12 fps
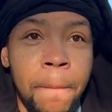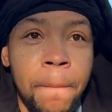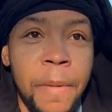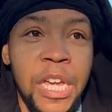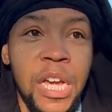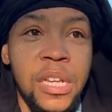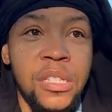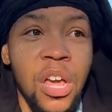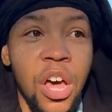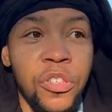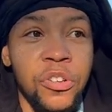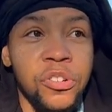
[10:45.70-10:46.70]
because
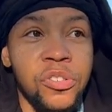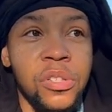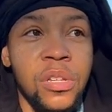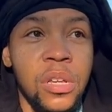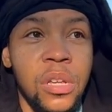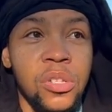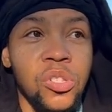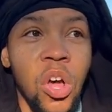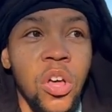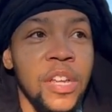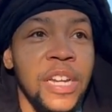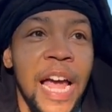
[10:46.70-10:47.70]
others
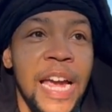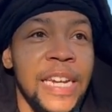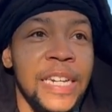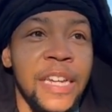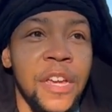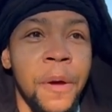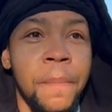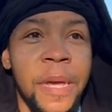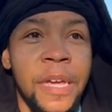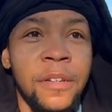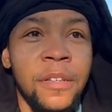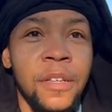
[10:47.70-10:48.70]
saw the light in him,
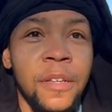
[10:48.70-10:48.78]
and